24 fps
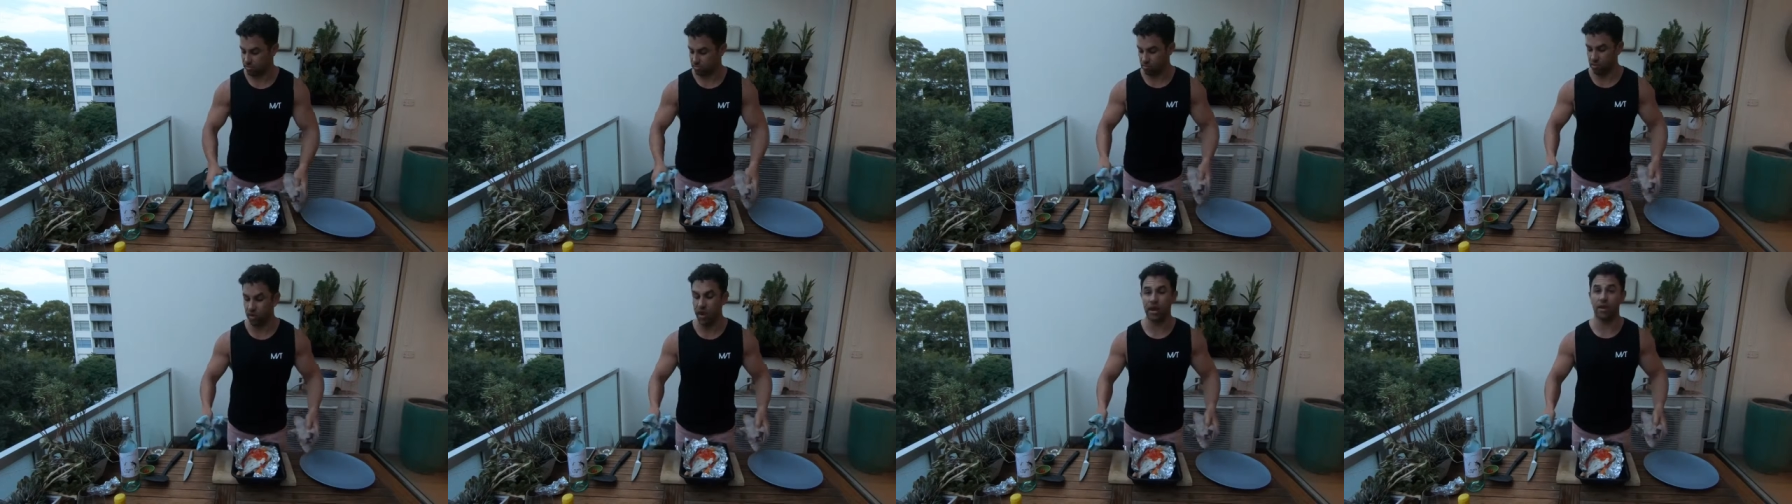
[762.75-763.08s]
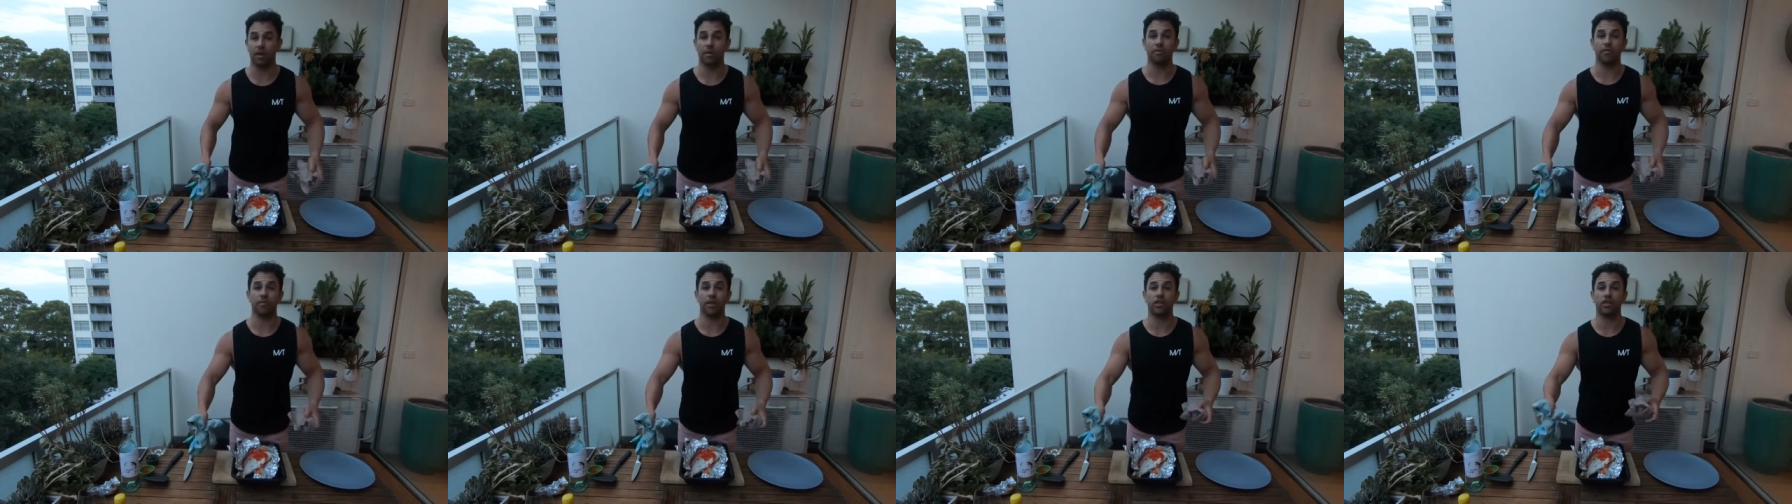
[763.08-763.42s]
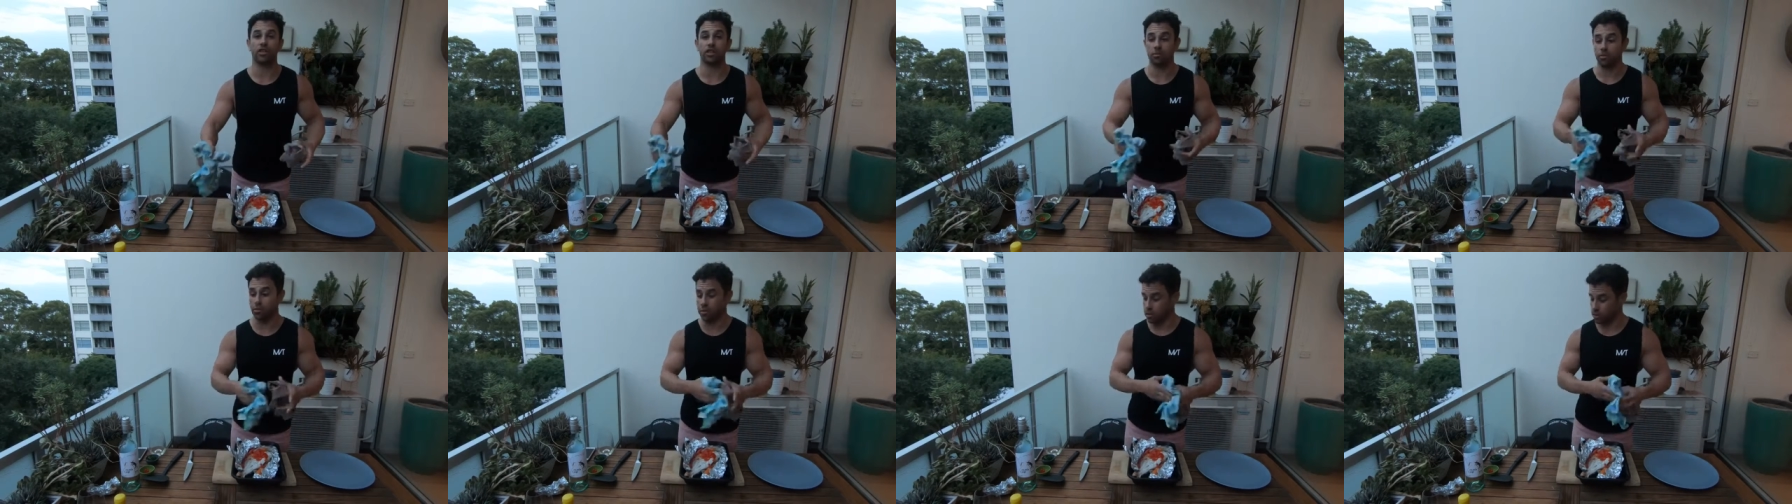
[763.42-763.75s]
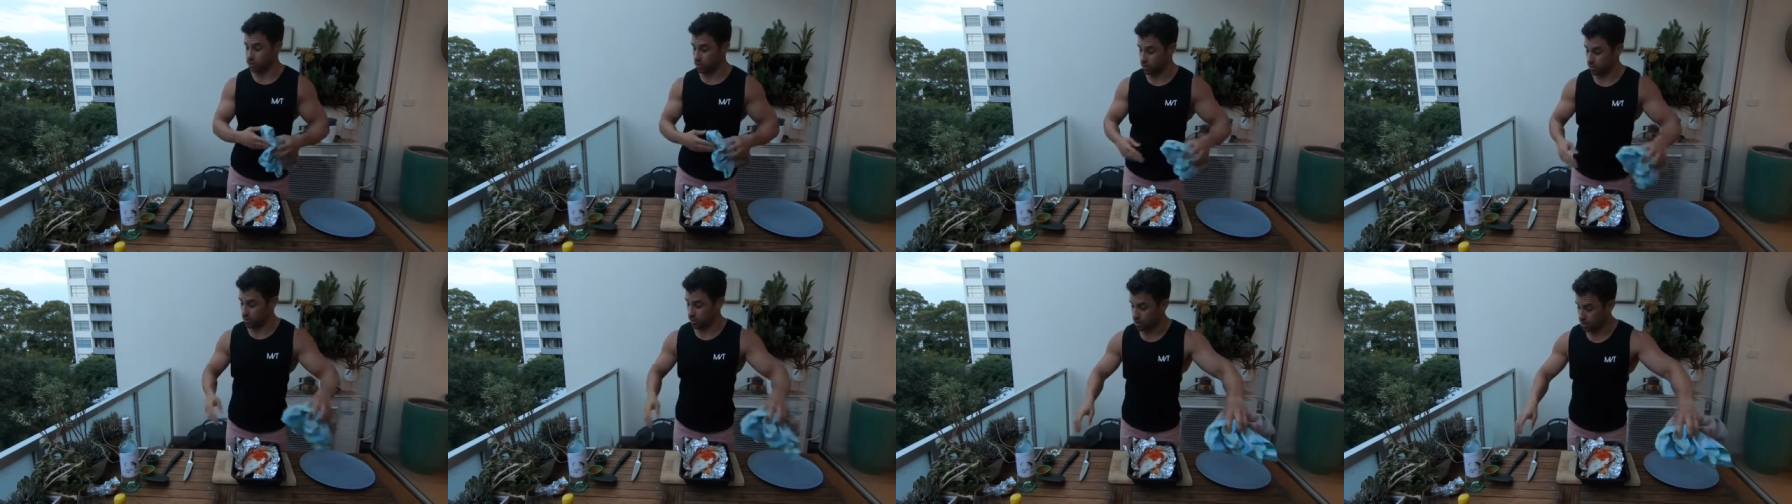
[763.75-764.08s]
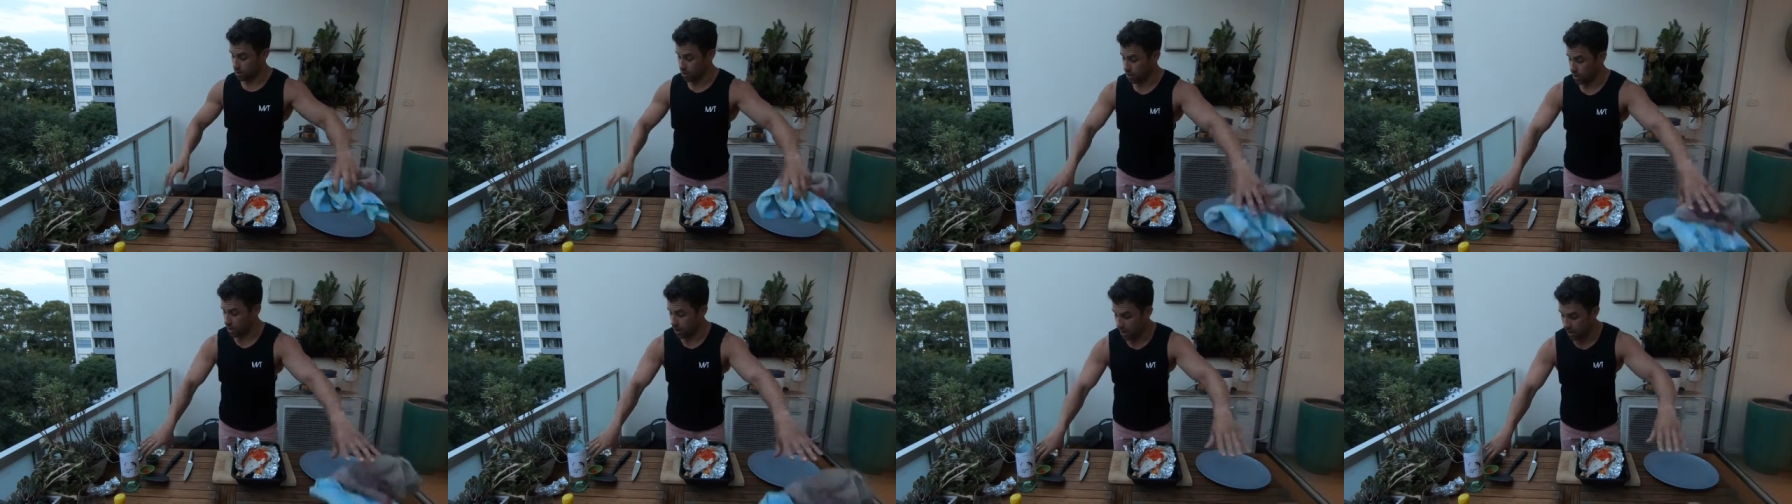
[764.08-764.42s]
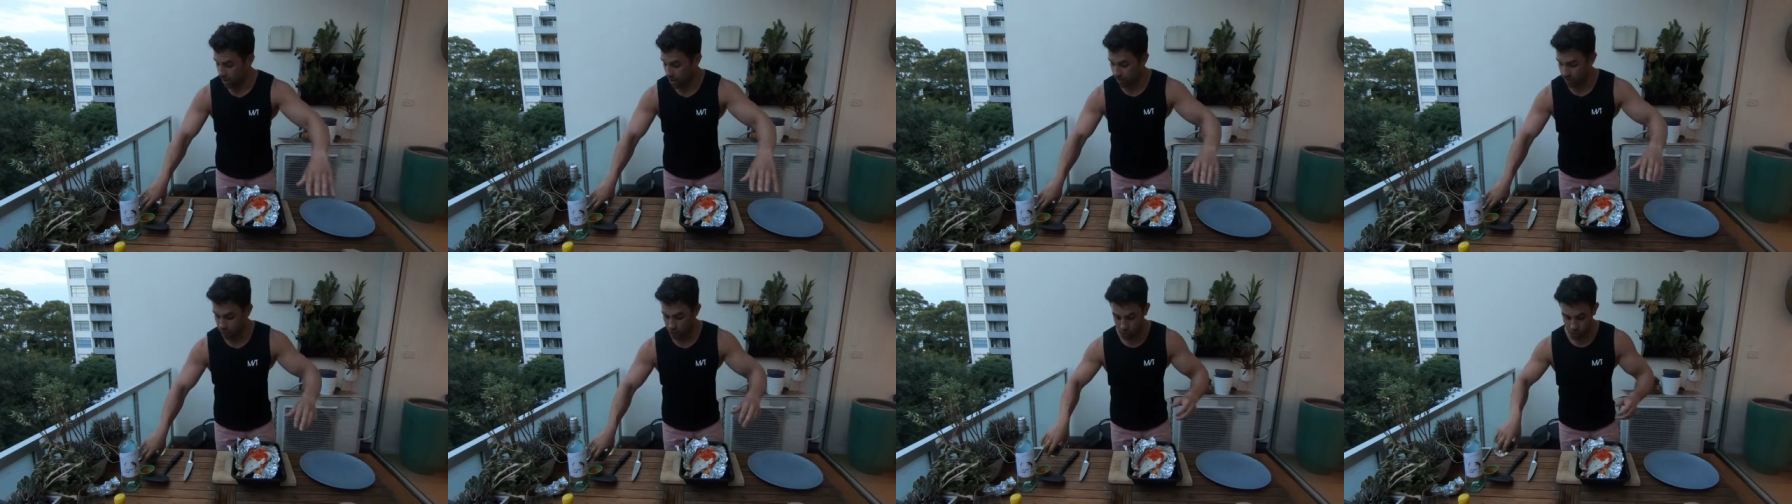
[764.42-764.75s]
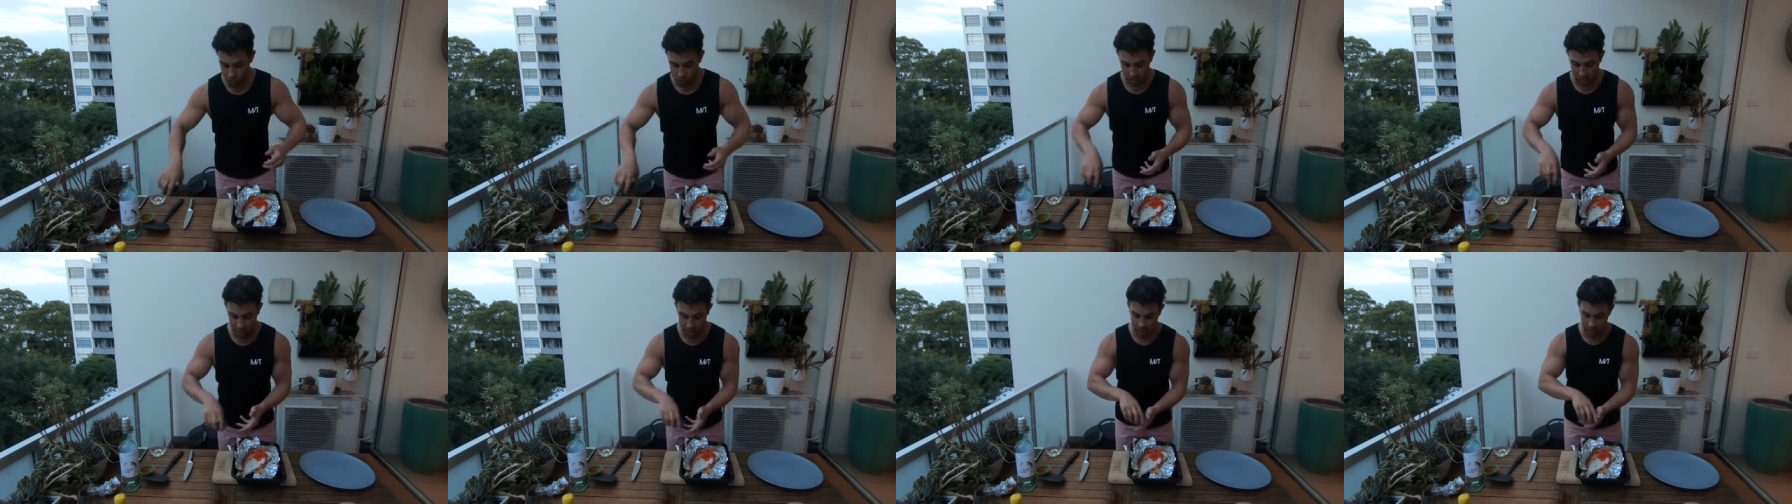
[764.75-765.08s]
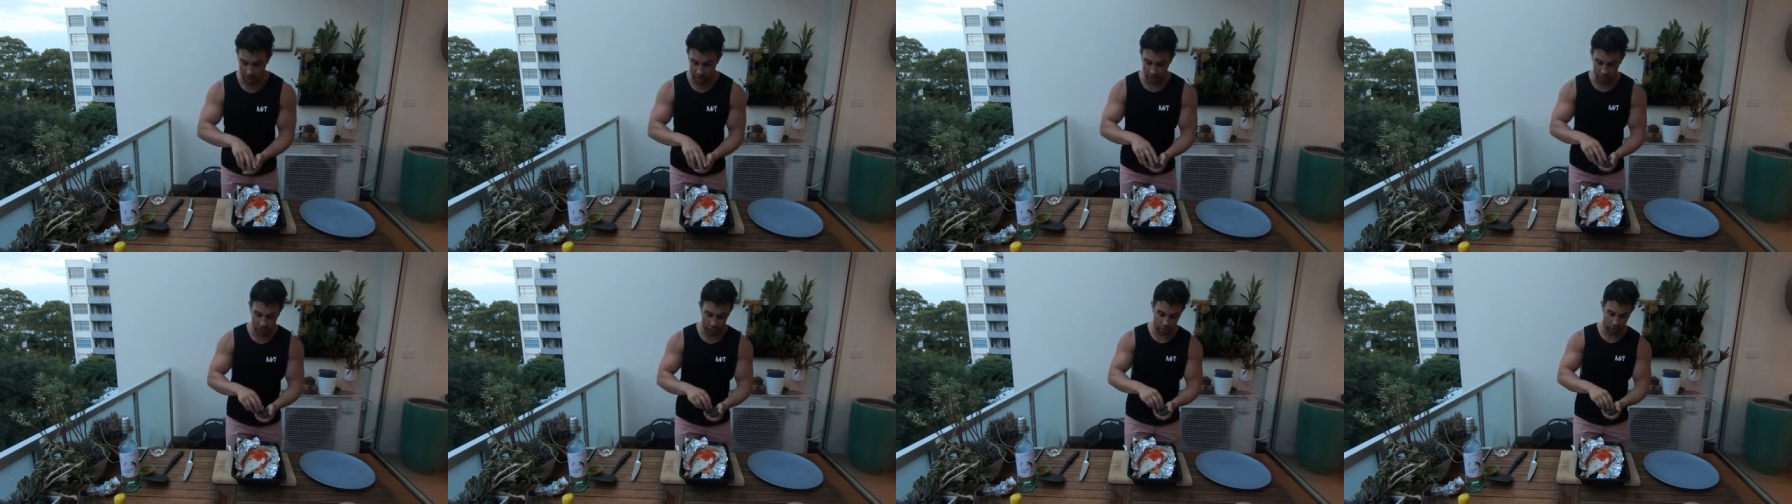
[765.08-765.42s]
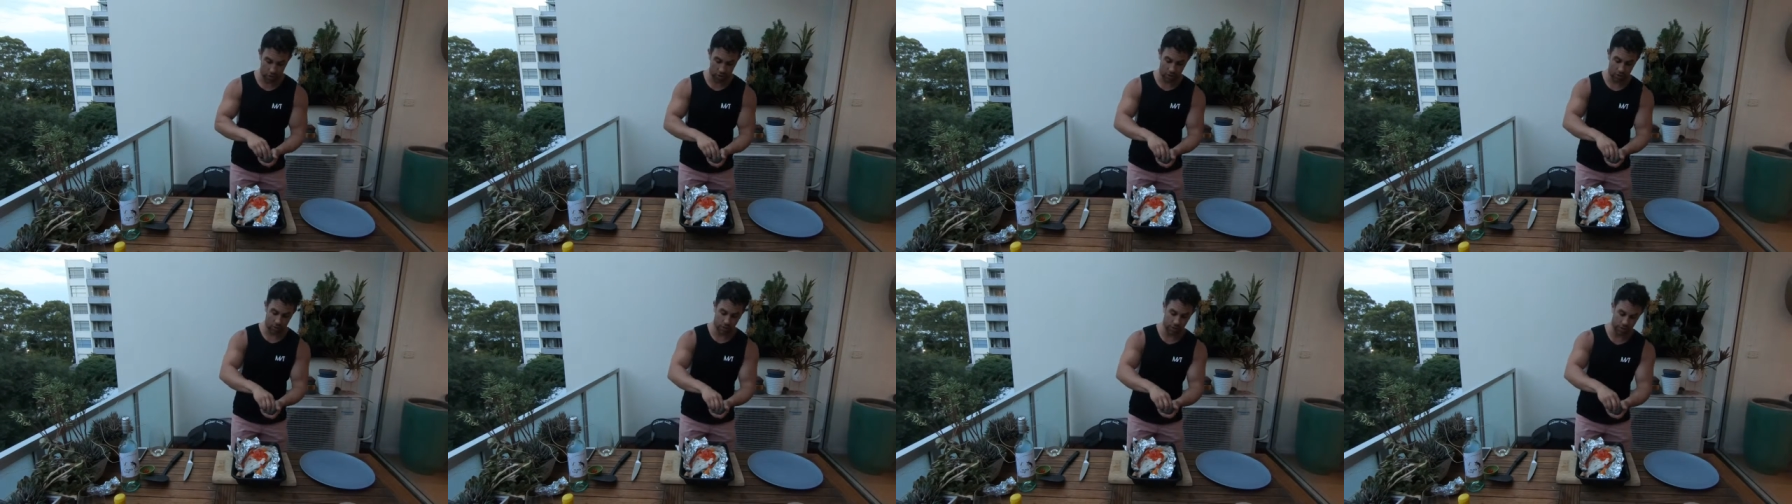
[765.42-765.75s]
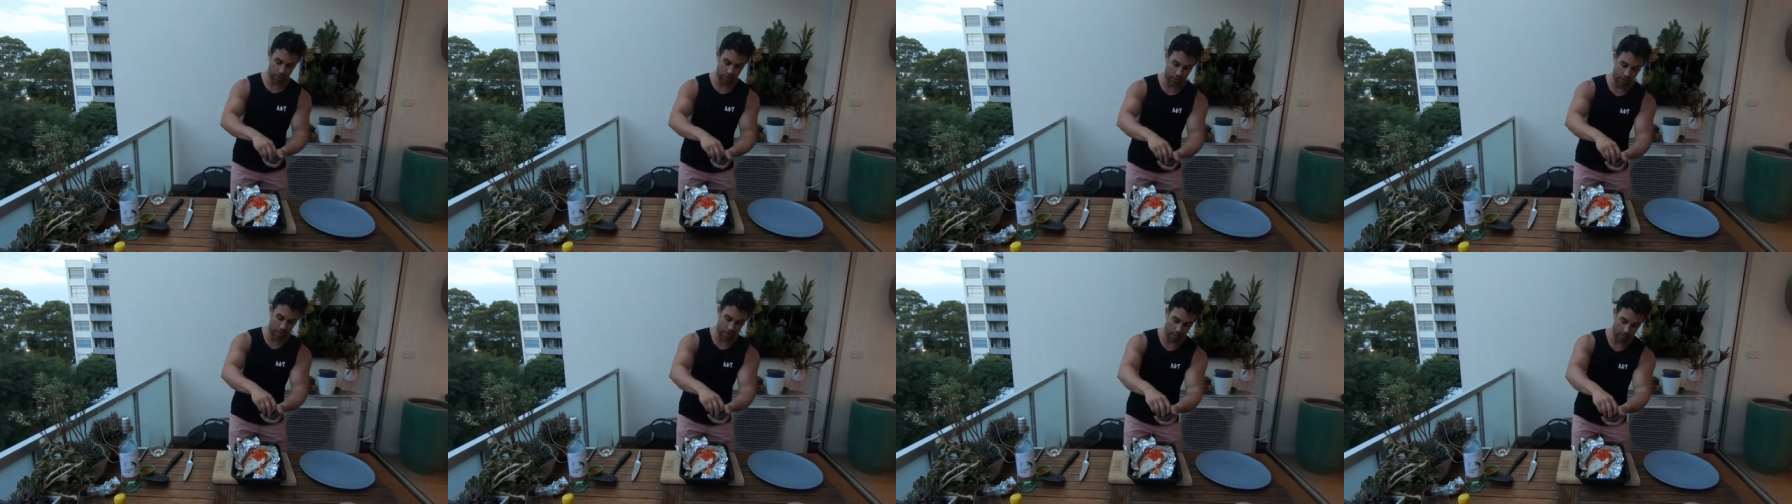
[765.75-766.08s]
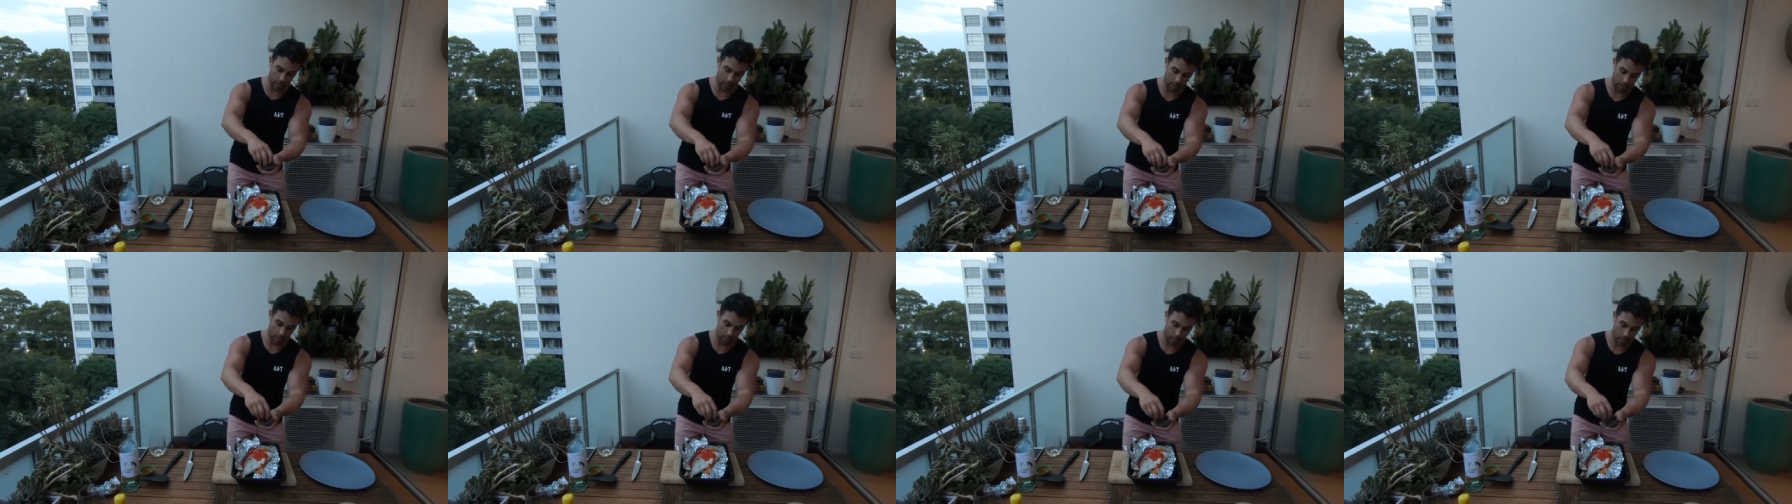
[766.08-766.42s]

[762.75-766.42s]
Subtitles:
random vegetables and of course garnished with some